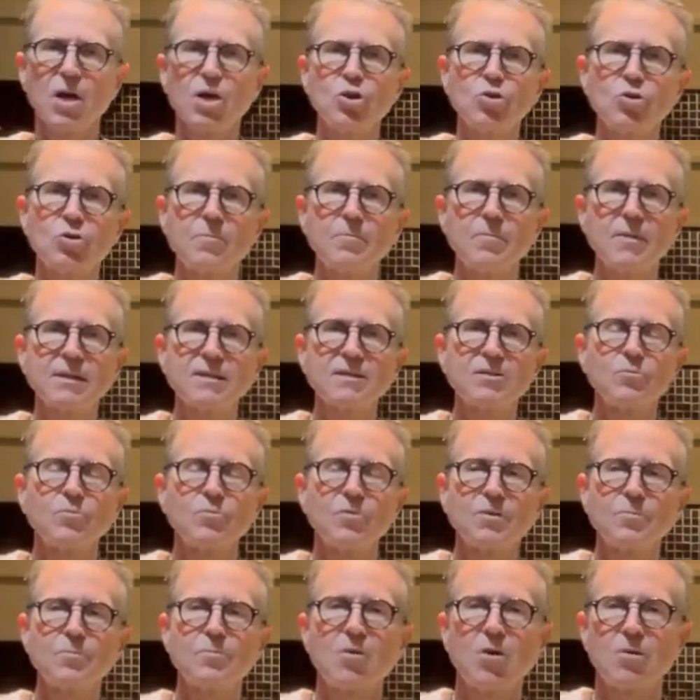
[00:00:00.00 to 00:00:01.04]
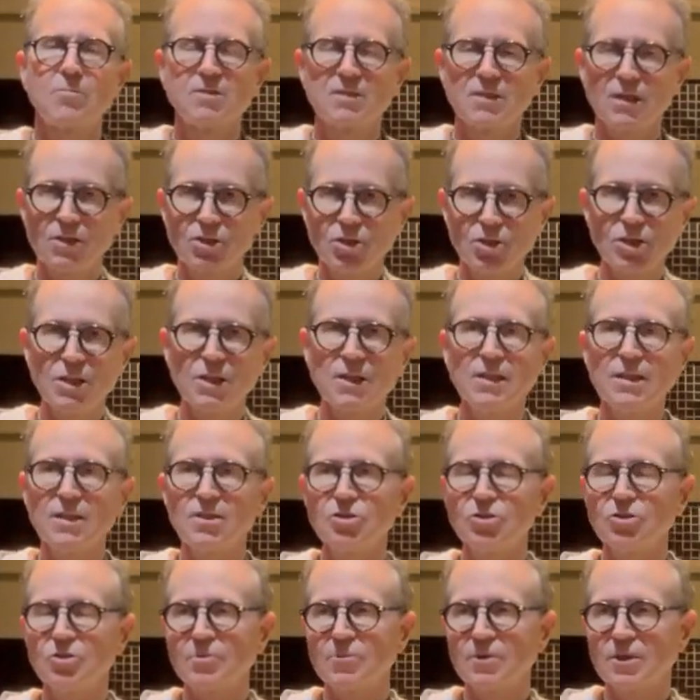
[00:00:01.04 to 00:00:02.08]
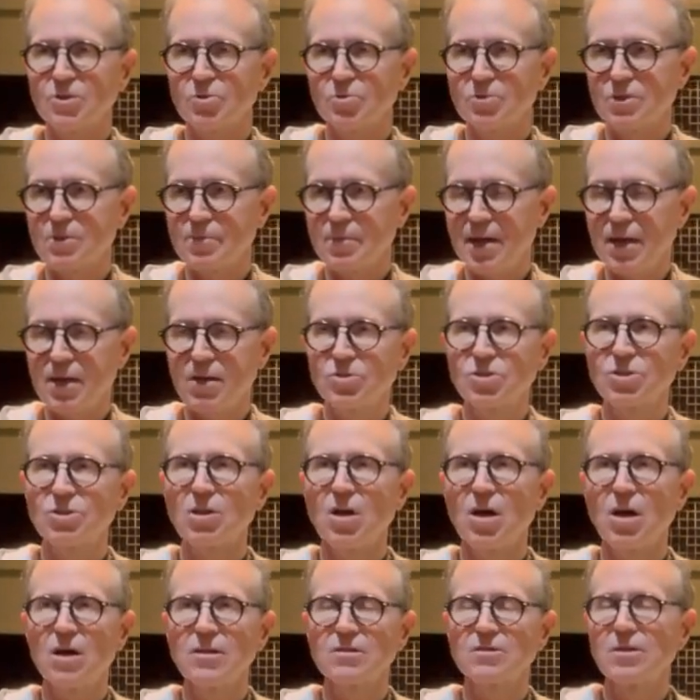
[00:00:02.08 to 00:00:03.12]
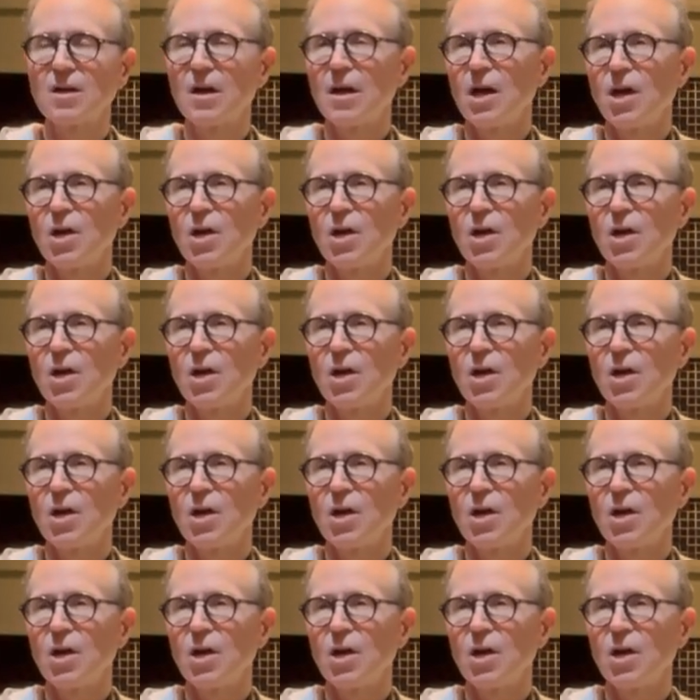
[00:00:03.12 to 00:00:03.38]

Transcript: You can mix it with Parmesan cheese. You can mix it with tomato sauce.